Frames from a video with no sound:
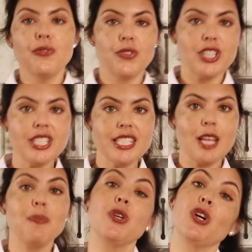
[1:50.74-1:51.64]
First
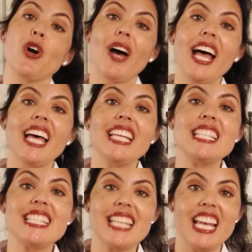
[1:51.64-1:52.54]
up, you'll go ahead
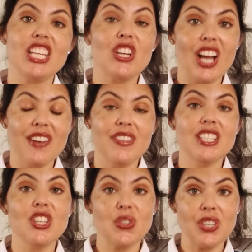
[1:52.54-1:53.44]
and set your oven
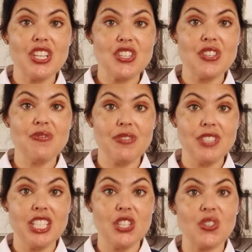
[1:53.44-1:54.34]
to
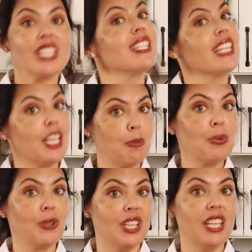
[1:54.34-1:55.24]
350 degrees and get it
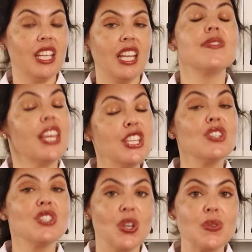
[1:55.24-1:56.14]
preheating. Then
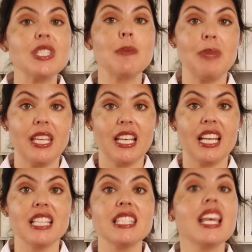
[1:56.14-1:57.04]
you'll toast the
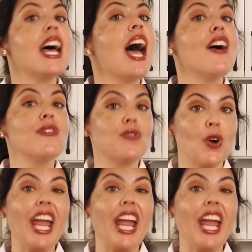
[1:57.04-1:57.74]
peanuts for